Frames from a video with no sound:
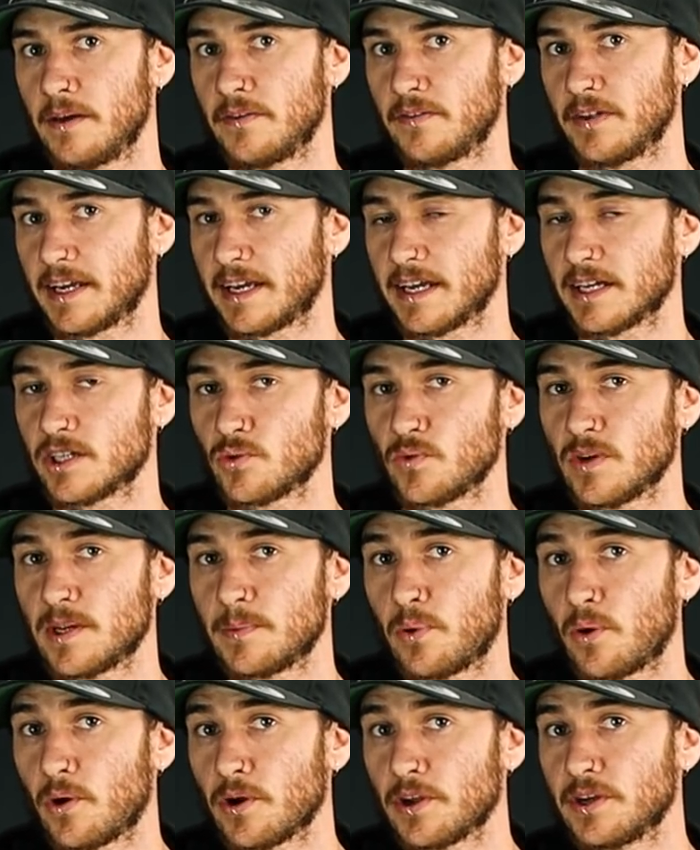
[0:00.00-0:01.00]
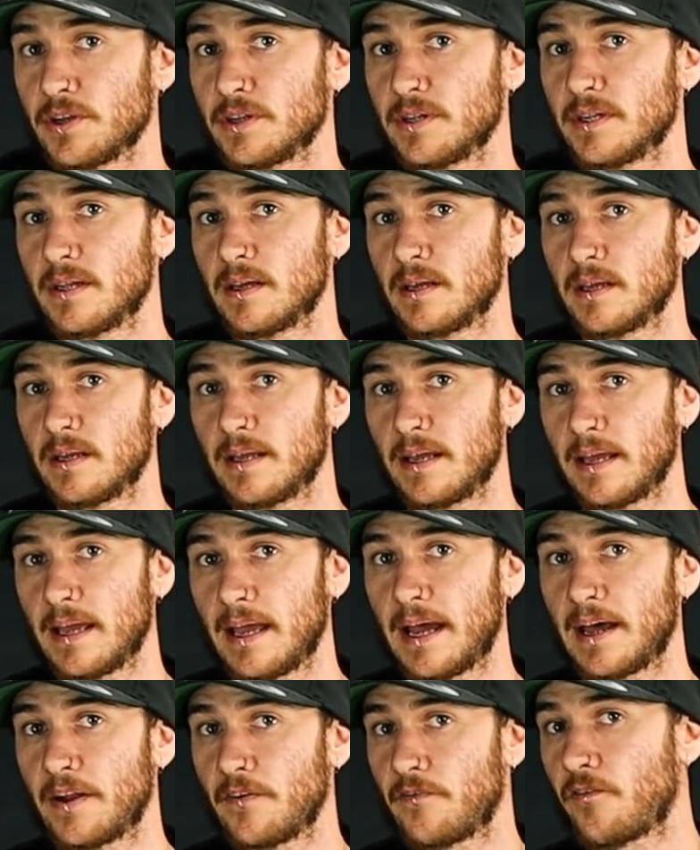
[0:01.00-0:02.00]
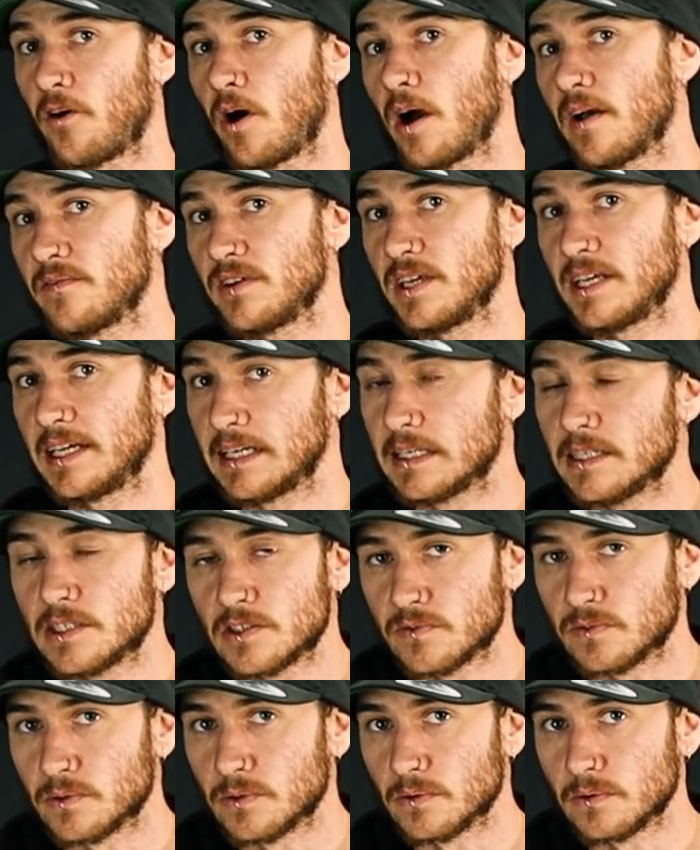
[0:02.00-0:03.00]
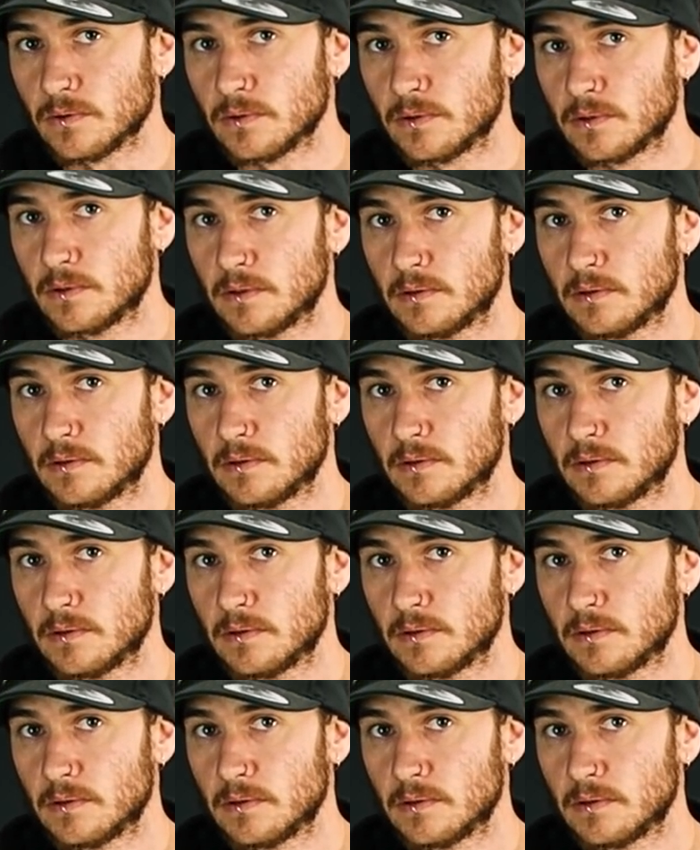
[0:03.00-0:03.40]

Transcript: that gets repotted at a 5-year interval,